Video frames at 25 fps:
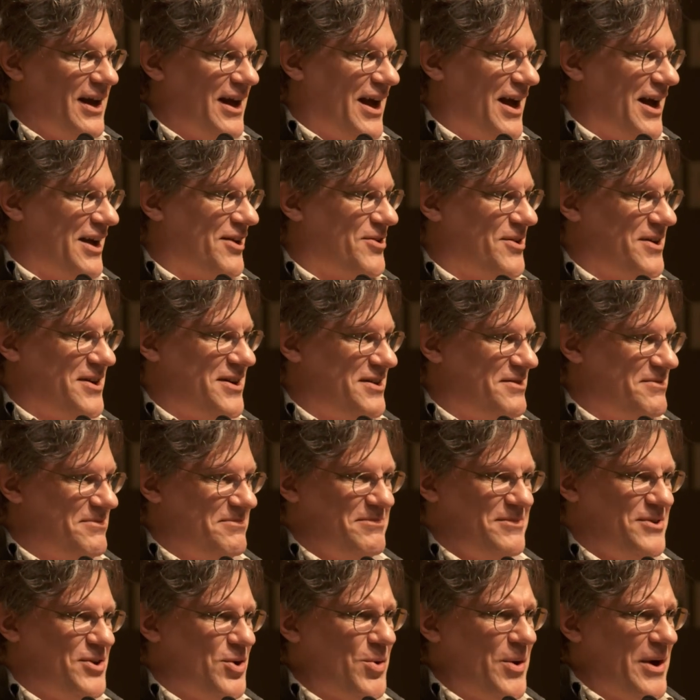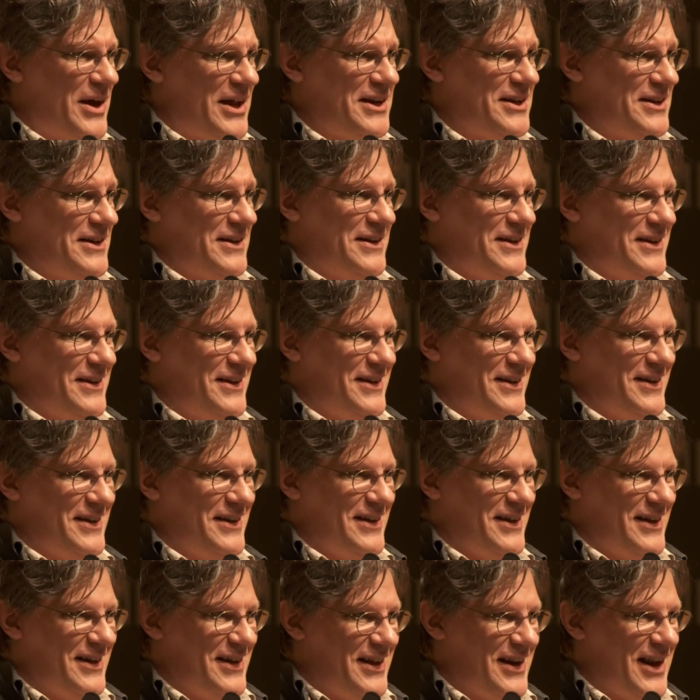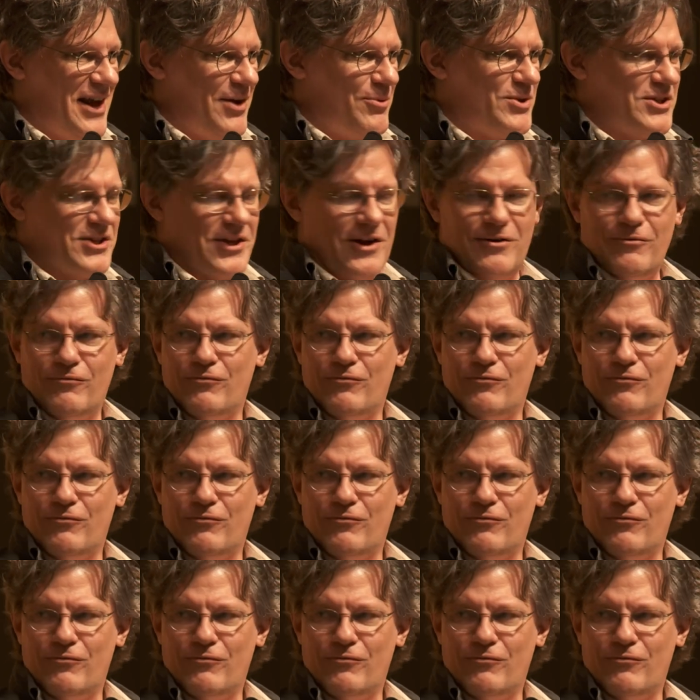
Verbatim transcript: I couldn't do it. And I would start